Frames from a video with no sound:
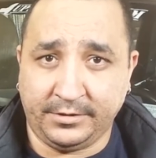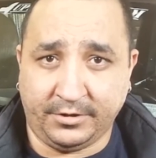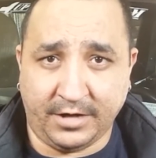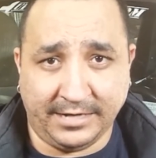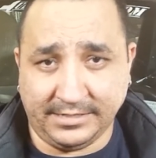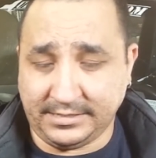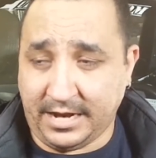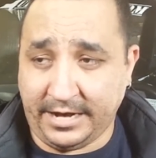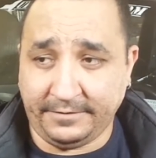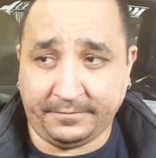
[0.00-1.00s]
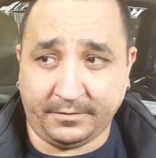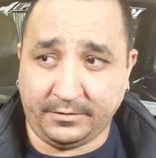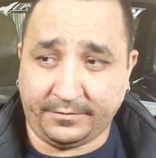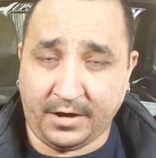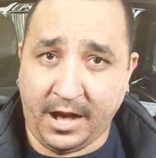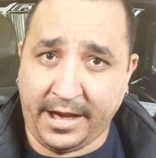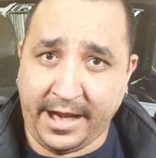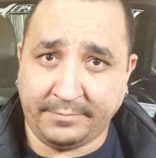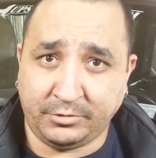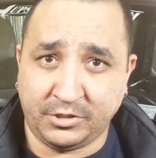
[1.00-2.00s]
They're not designed for high
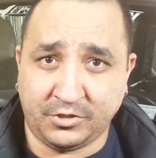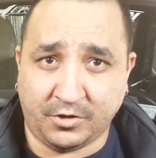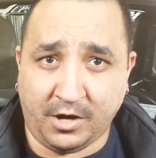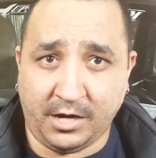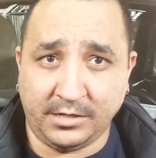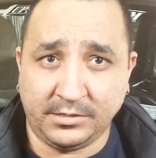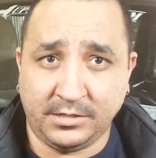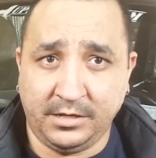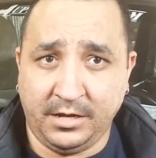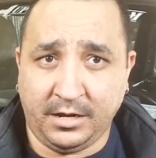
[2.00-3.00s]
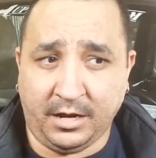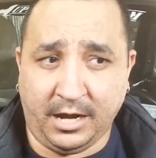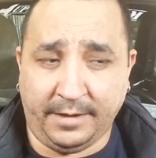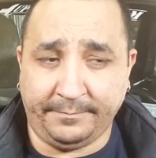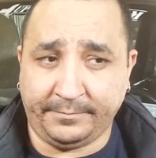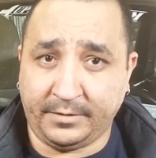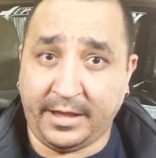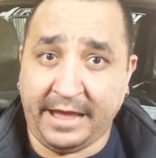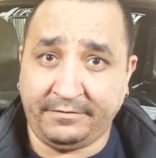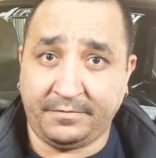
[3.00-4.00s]
amperage draws. They
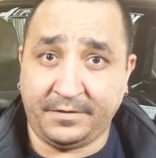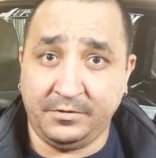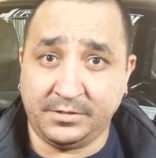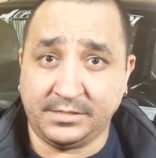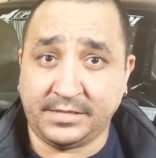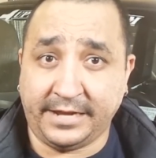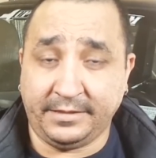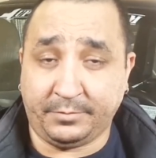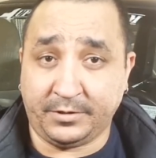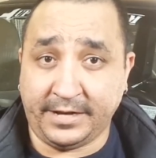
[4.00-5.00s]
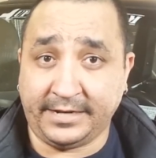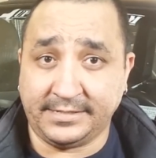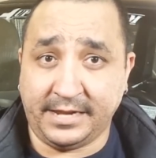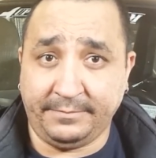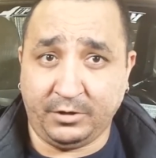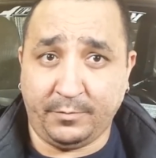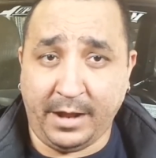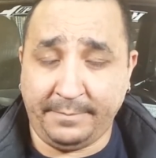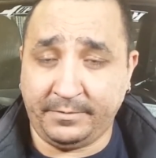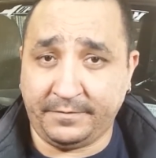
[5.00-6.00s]
have a fuse inside that protects them. You'll
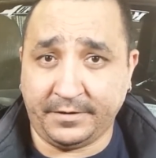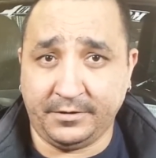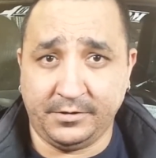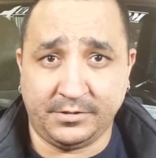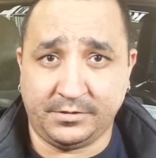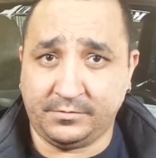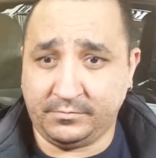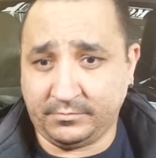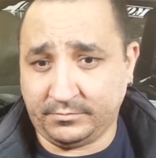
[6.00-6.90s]
pop the fuse.